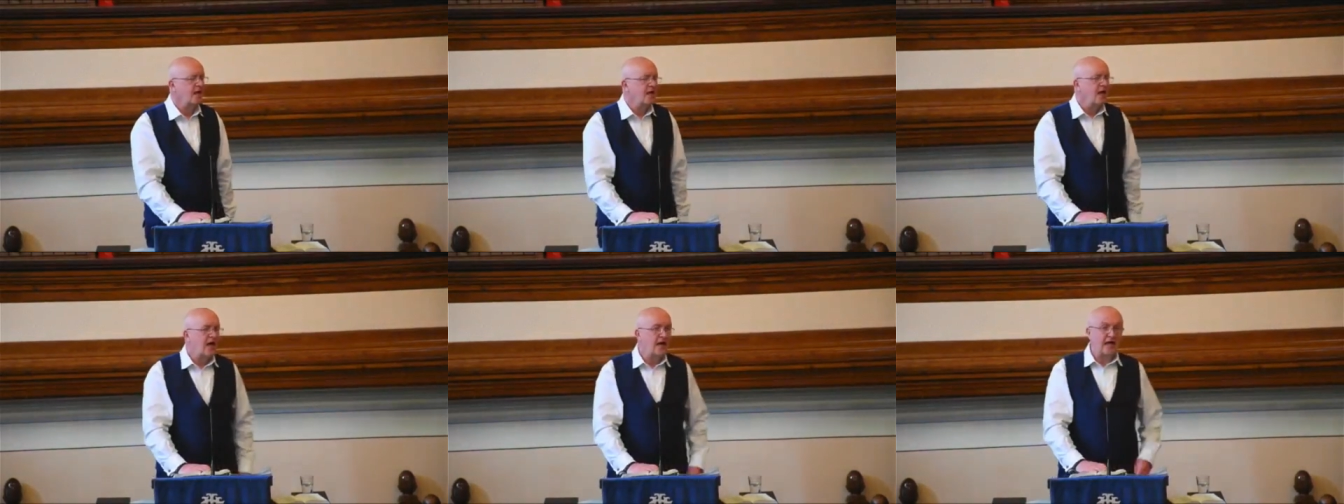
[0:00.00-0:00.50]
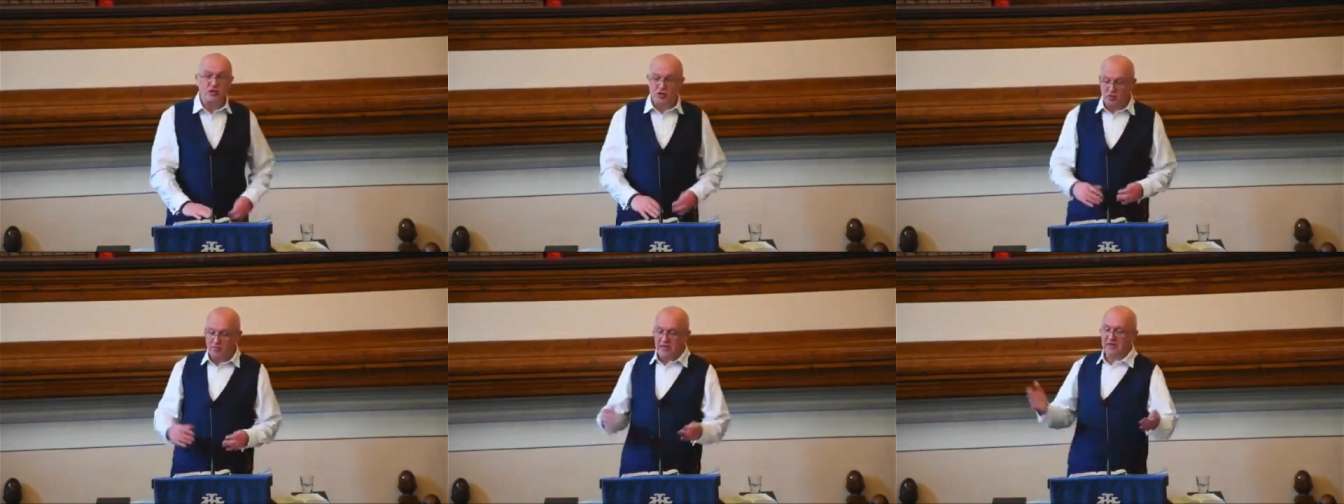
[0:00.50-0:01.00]
And I
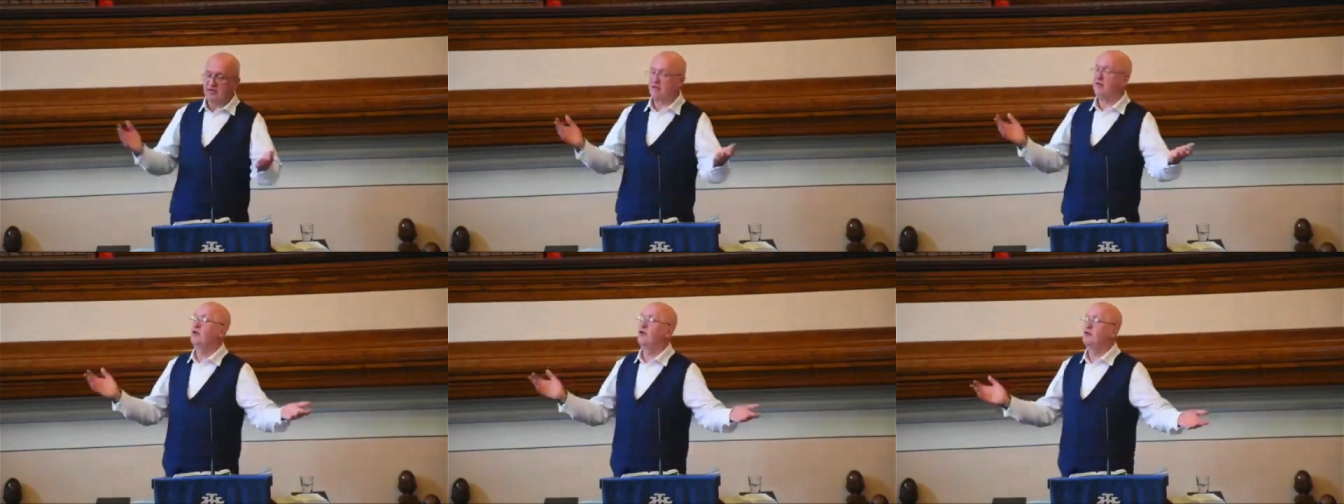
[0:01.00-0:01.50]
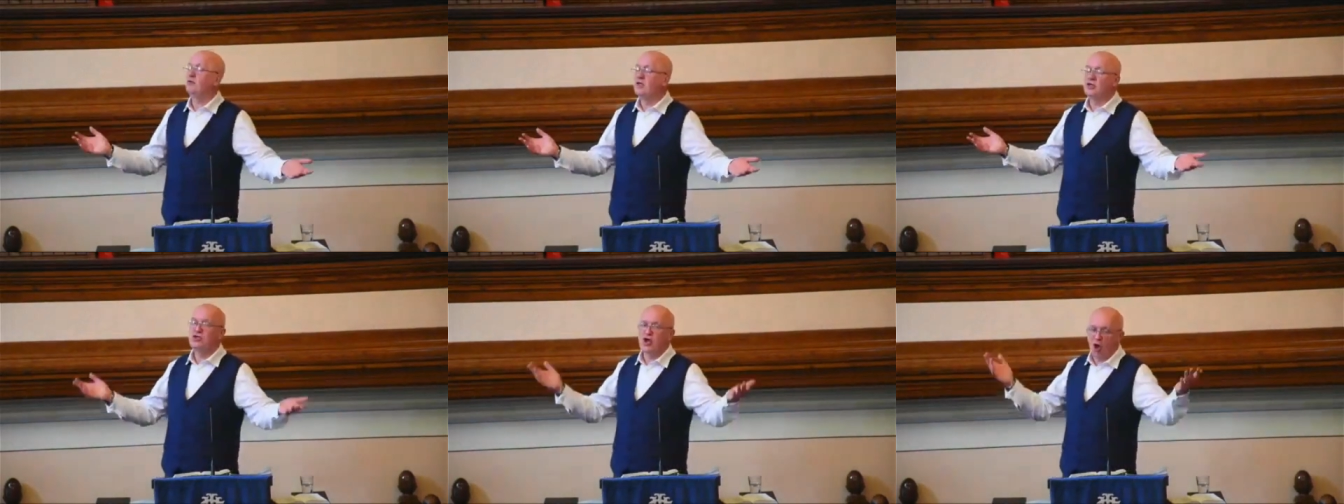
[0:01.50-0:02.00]
don't mean, you know, your
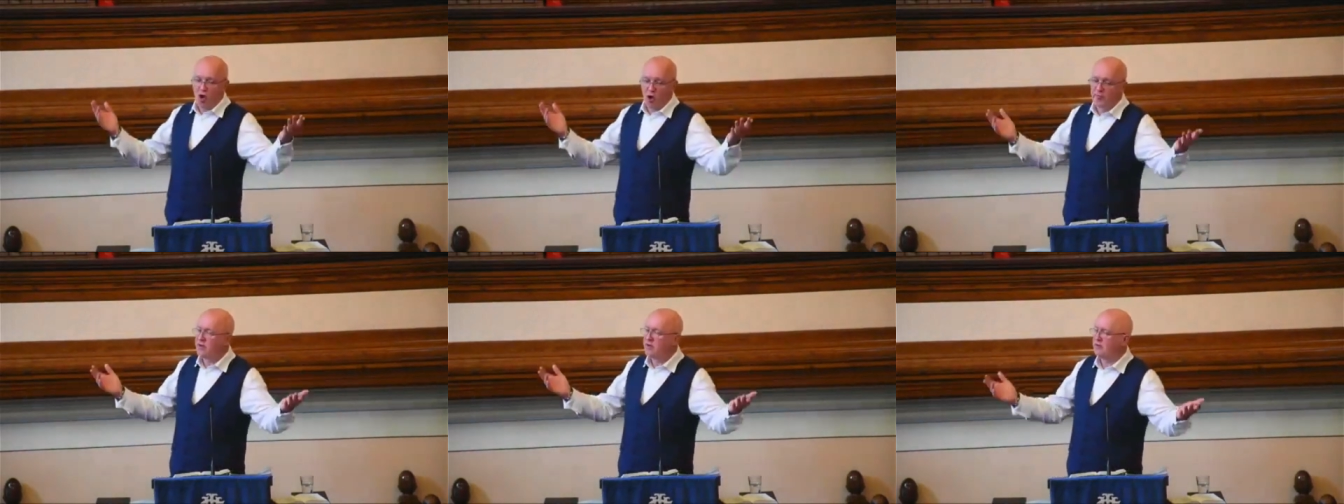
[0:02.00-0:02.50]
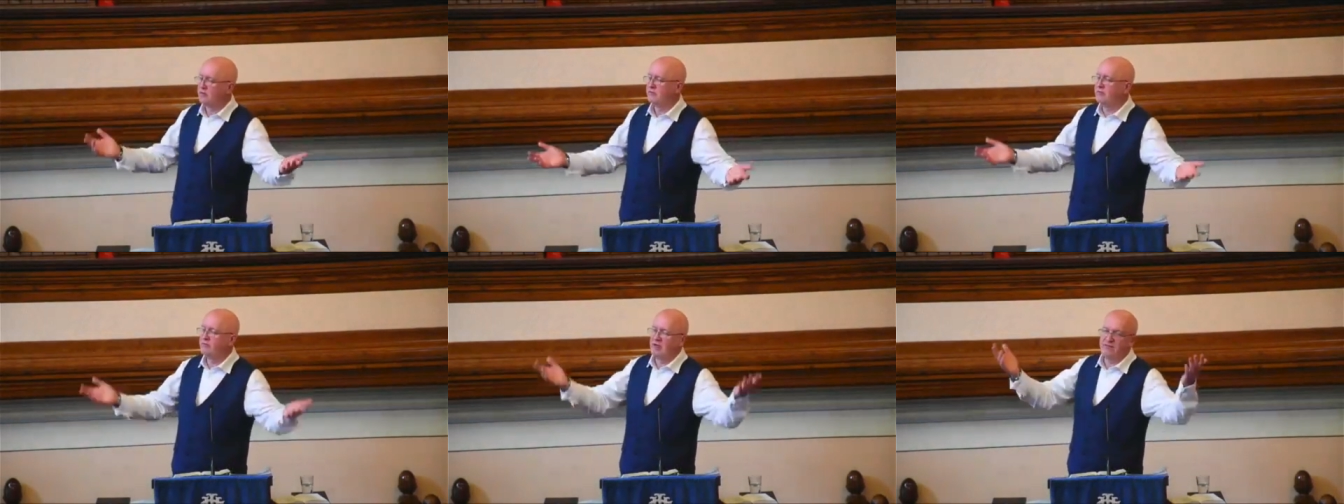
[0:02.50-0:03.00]
job.
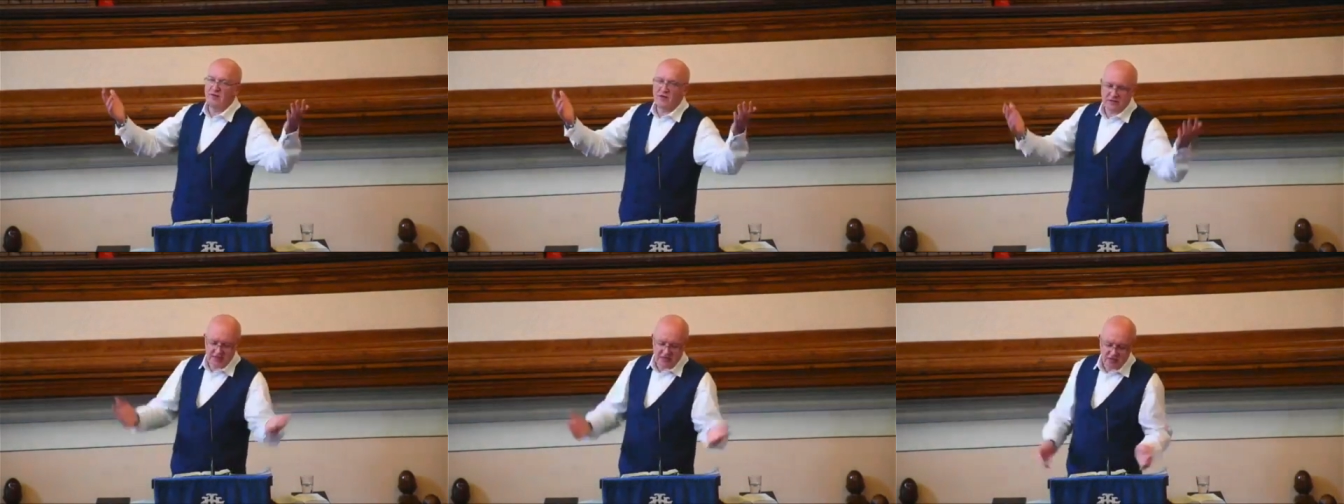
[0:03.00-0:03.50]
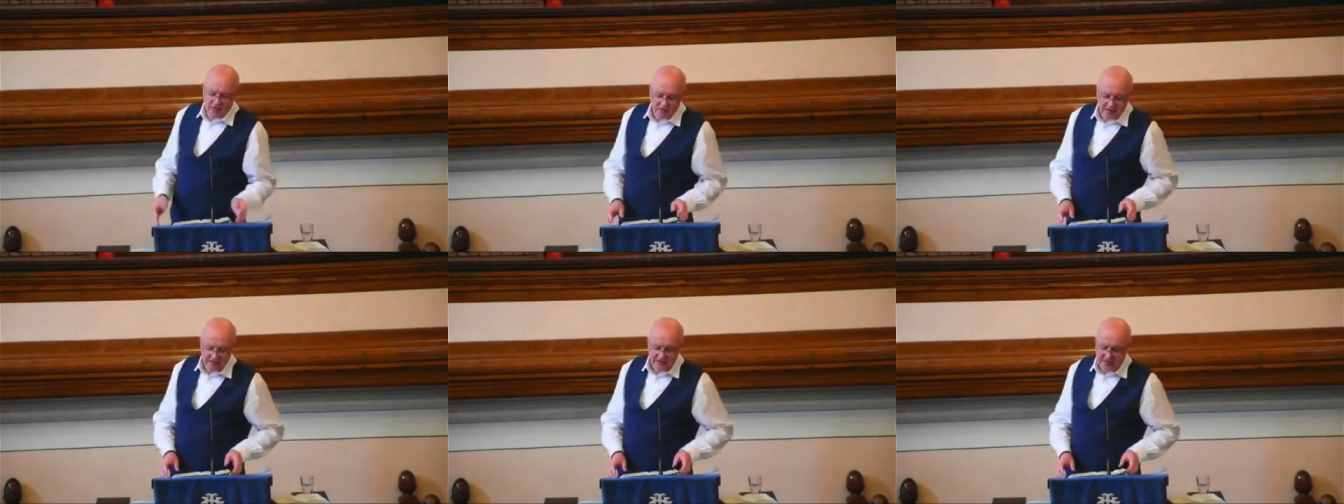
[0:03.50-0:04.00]
I've said
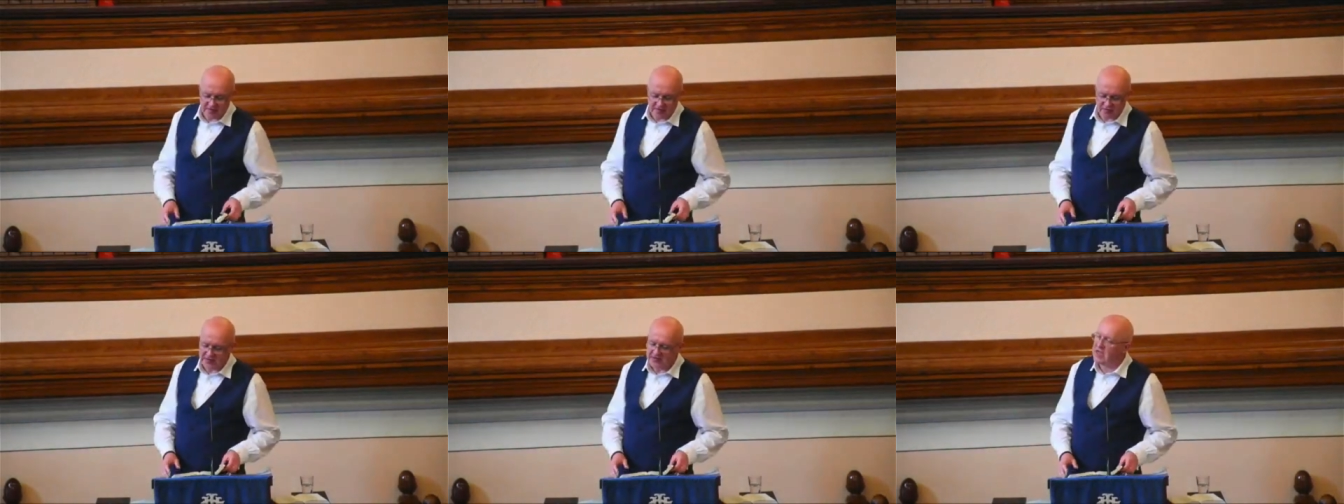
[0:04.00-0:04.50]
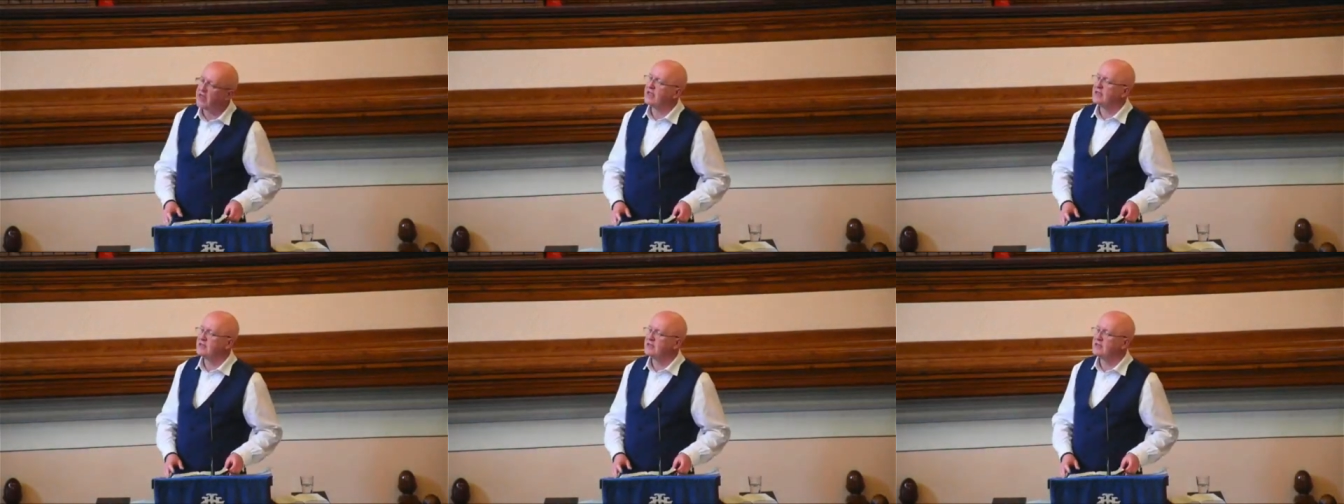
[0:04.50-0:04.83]
already some are retired.